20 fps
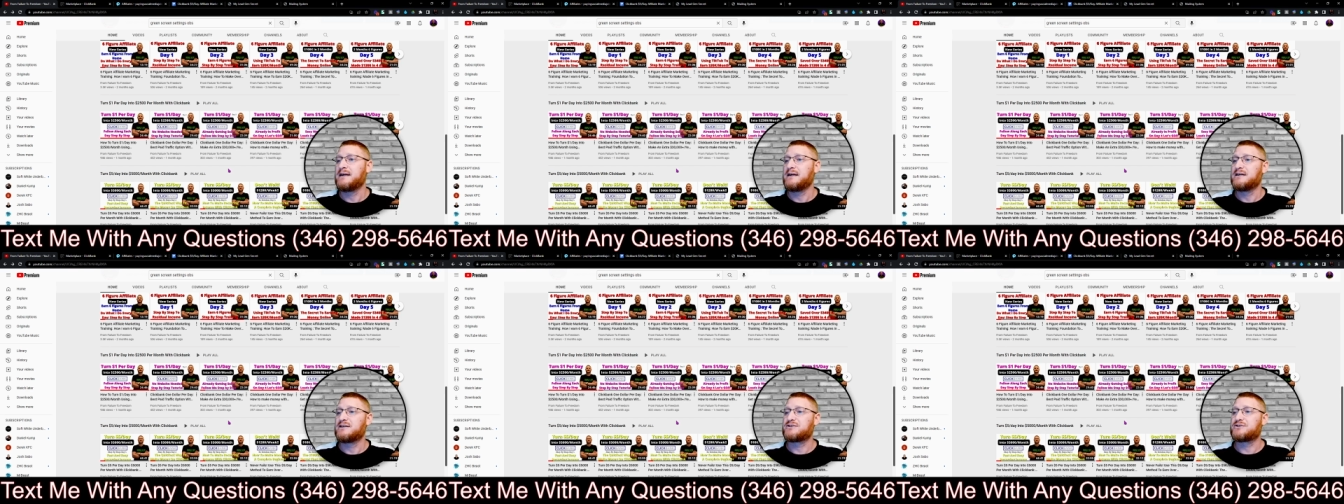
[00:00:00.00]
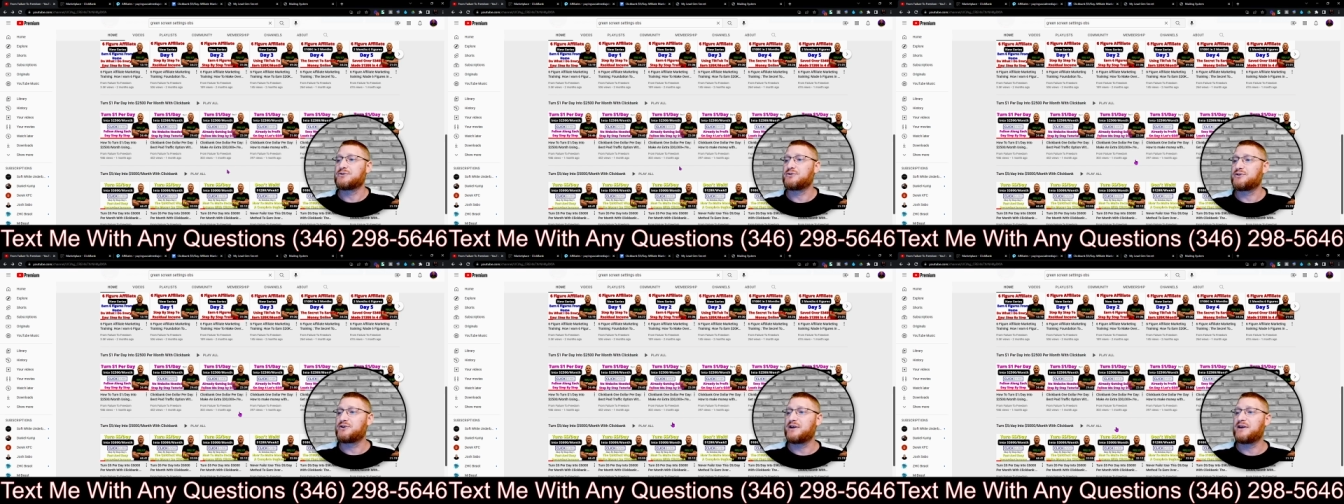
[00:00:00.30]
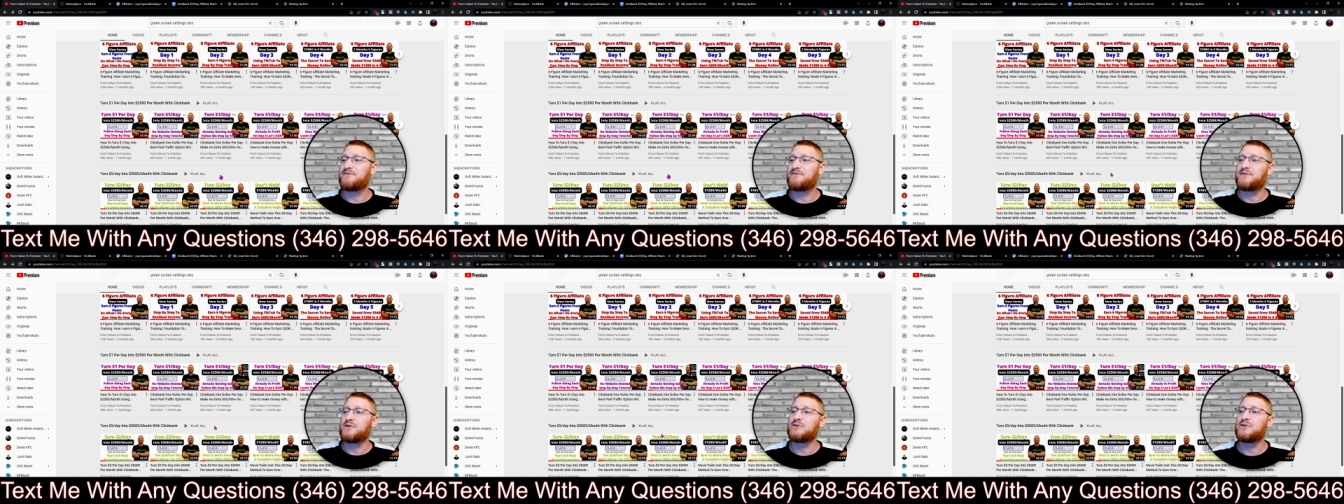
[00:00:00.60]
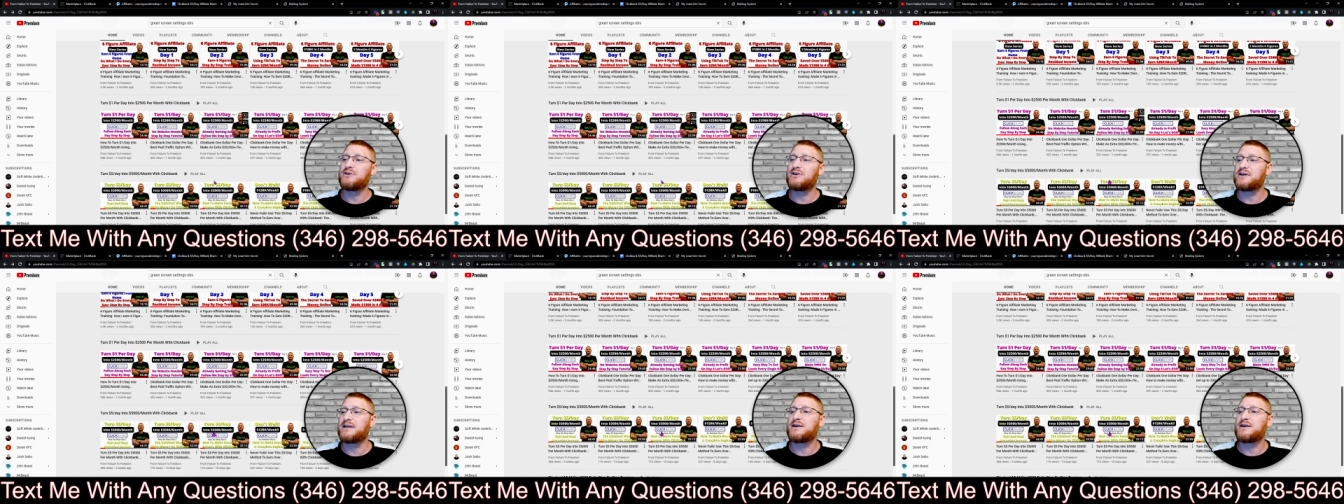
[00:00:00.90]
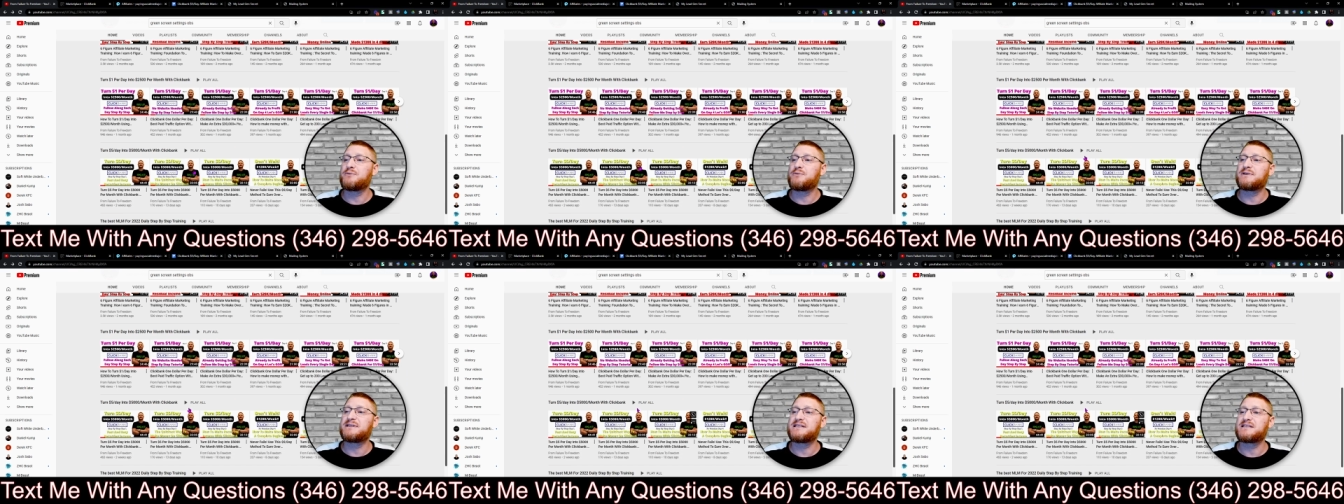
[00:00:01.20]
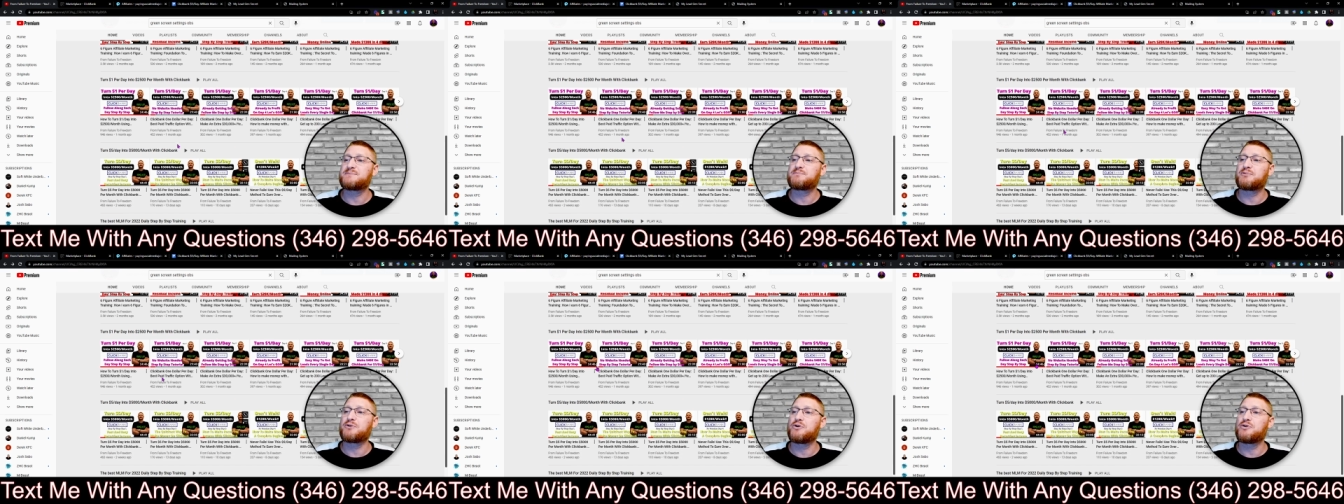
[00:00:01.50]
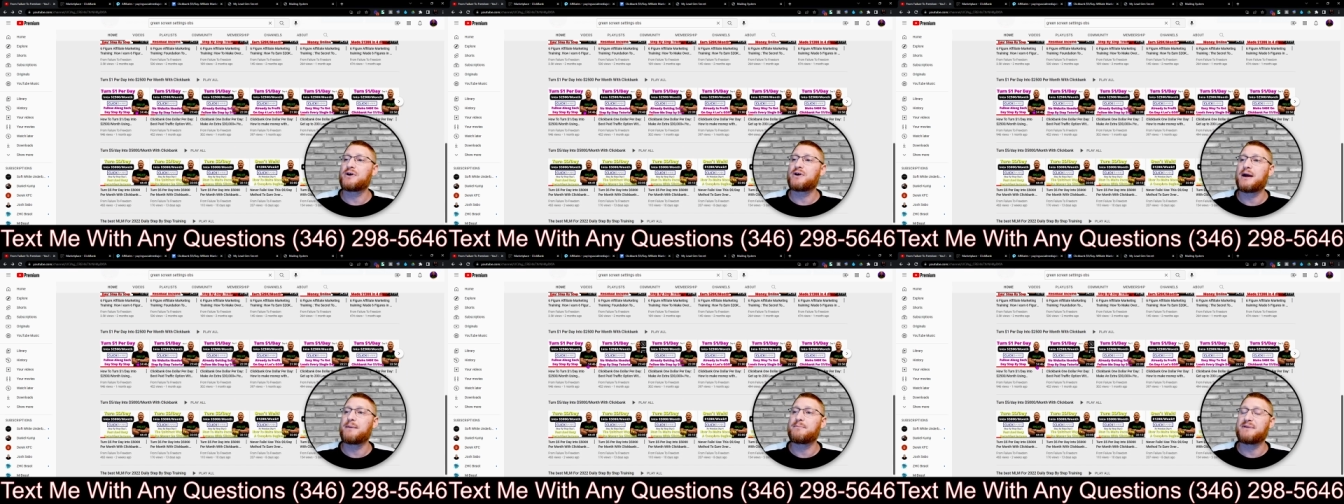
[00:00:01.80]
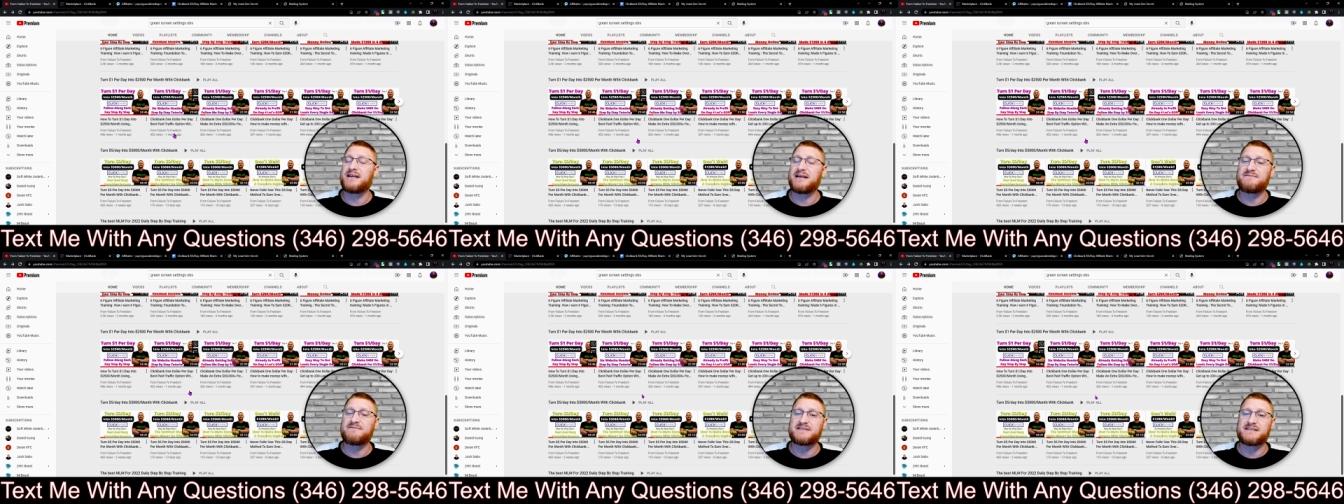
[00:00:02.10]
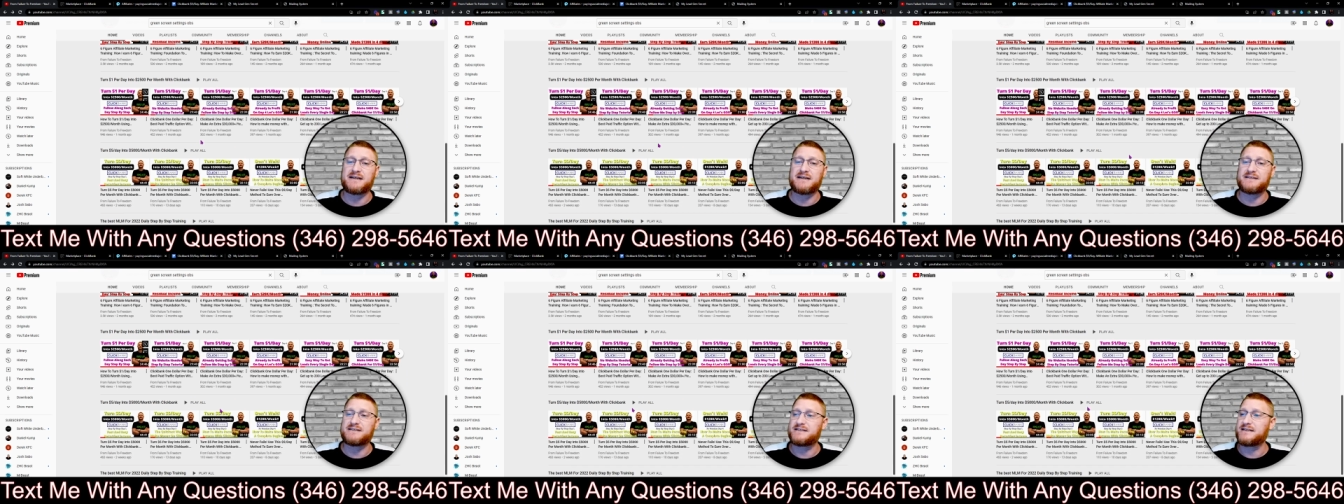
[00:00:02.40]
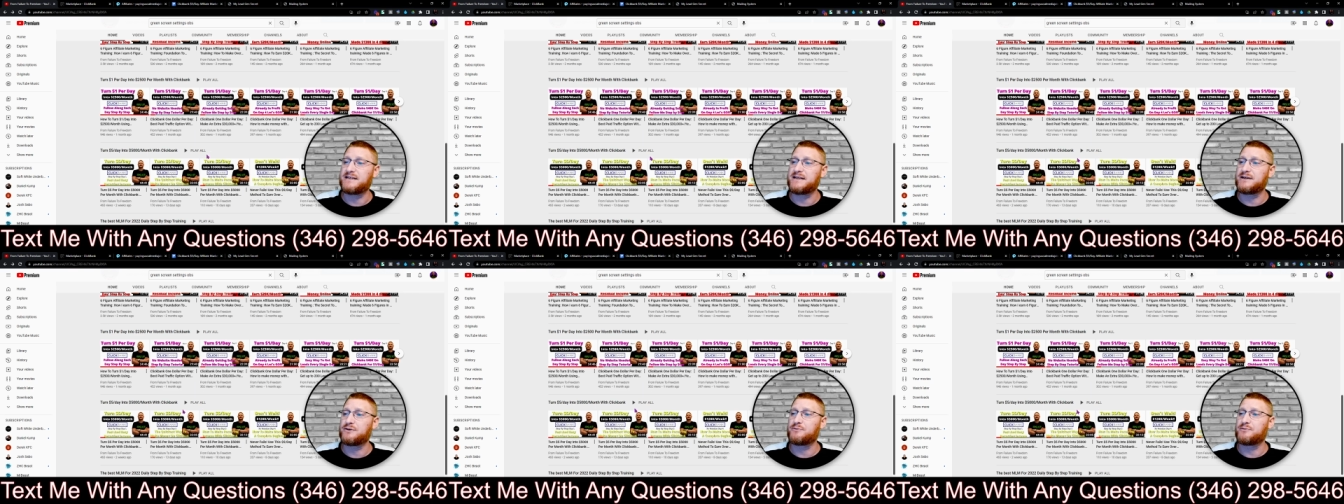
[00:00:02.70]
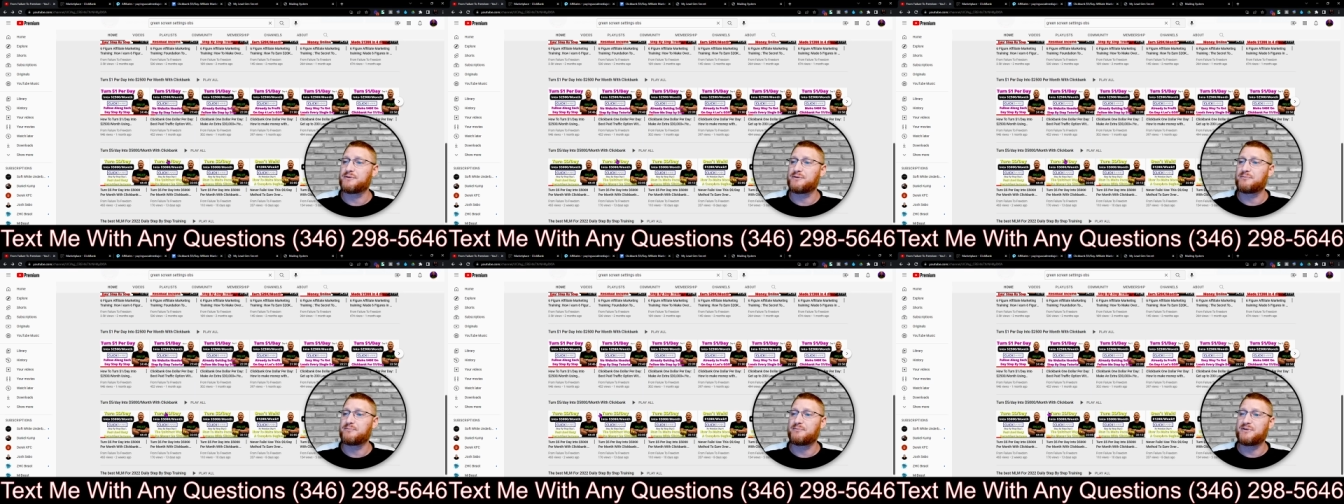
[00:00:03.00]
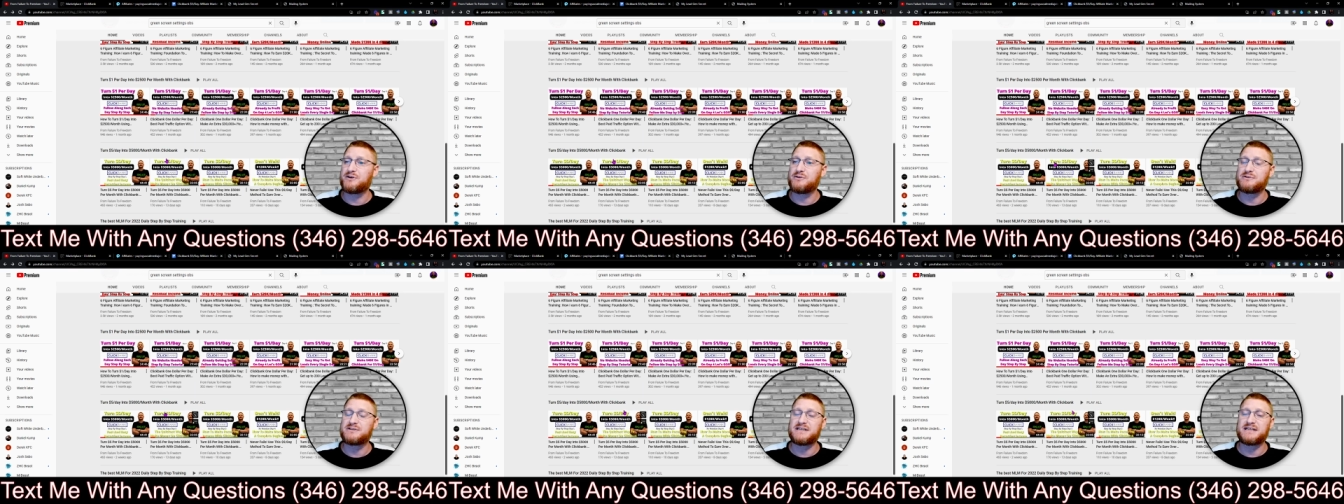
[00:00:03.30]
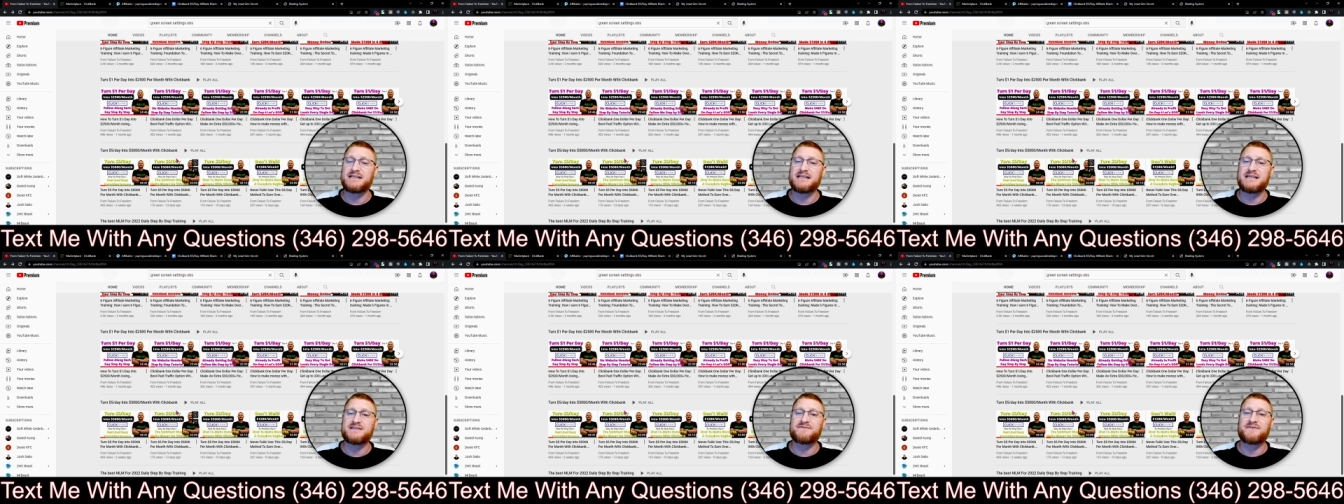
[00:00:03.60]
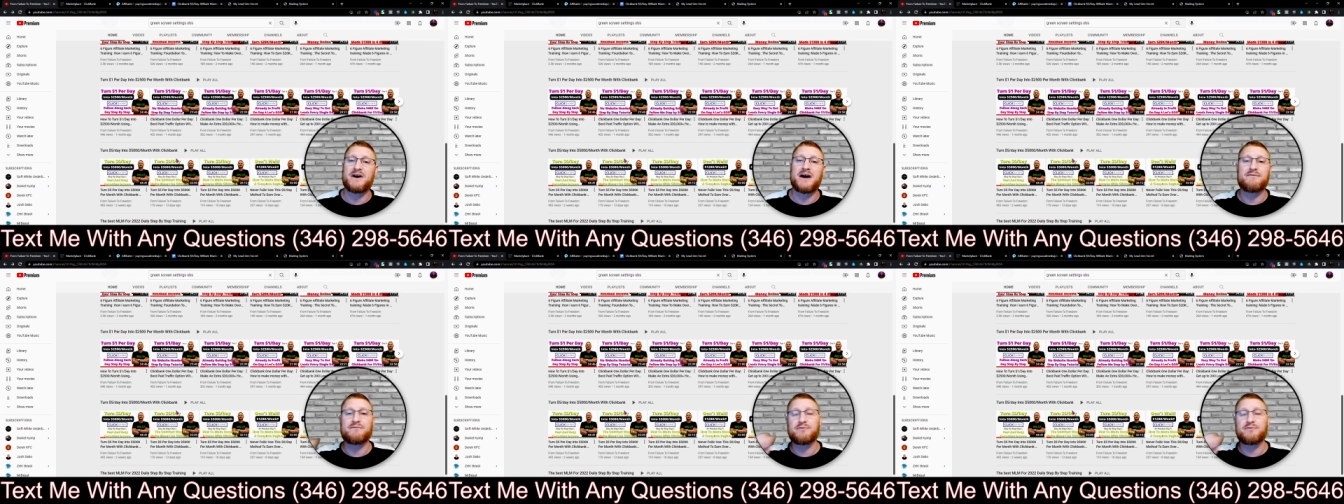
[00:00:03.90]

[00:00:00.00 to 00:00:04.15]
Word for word: So if you're looking at what this program gives us here with using these 5,